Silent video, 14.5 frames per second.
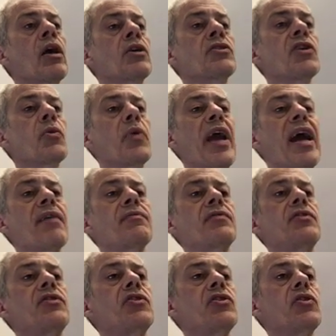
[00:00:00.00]
so we have
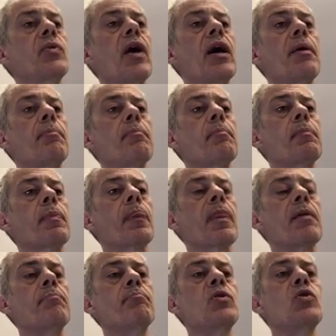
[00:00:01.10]
to um,
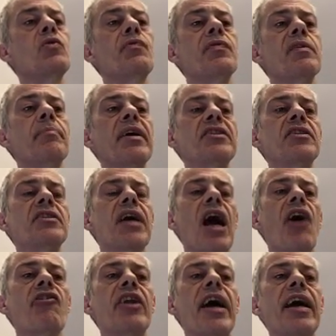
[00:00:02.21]
move the messenger
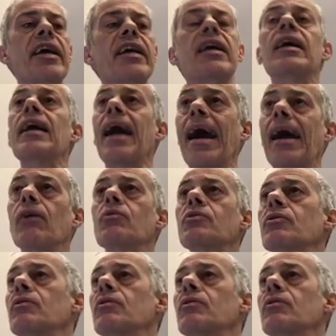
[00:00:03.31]
RNA out